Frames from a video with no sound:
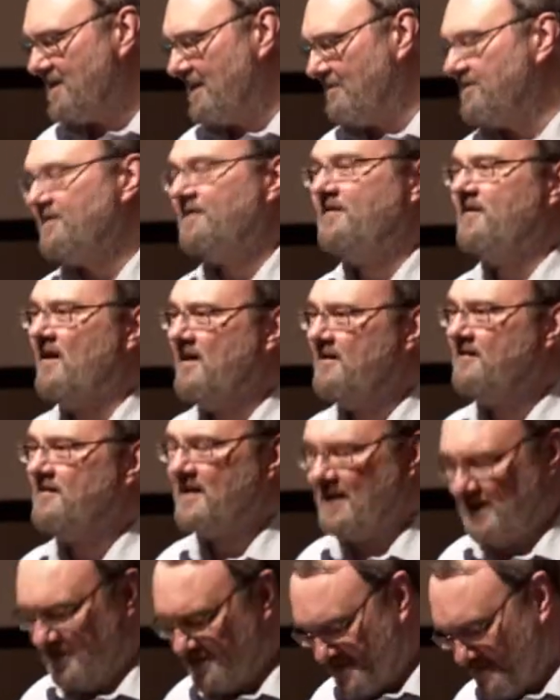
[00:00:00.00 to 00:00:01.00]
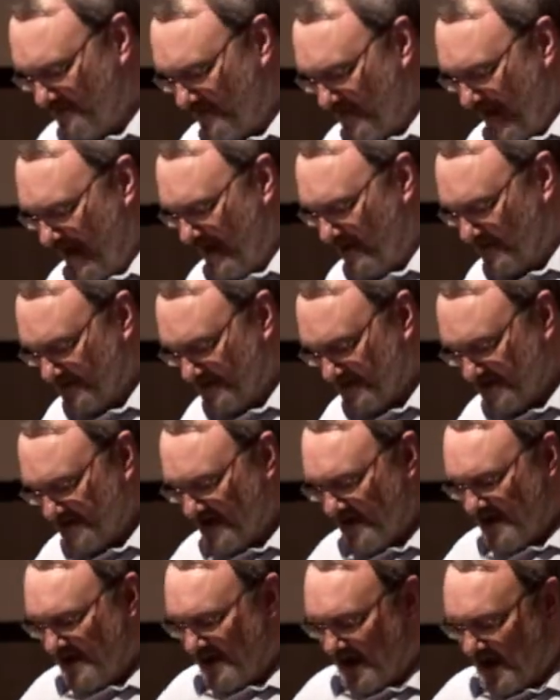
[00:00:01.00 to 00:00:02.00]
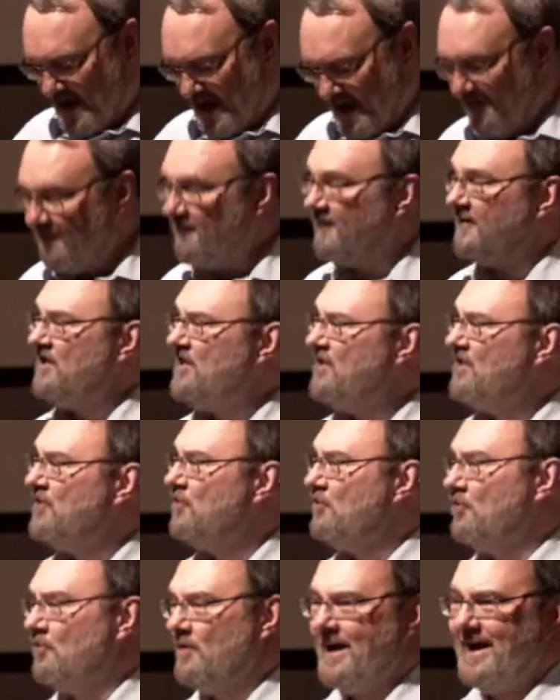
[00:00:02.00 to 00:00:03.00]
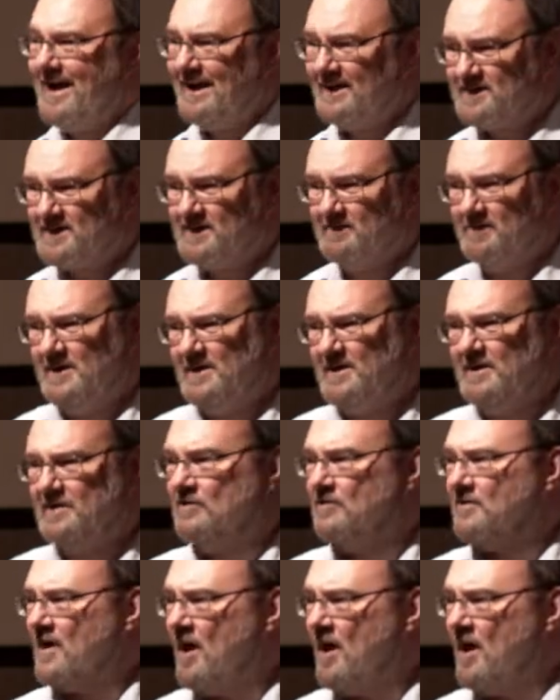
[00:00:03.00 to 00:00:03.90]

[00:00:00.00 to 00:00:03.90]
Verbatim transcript: up to £5,000 uh, for new. It has to be new.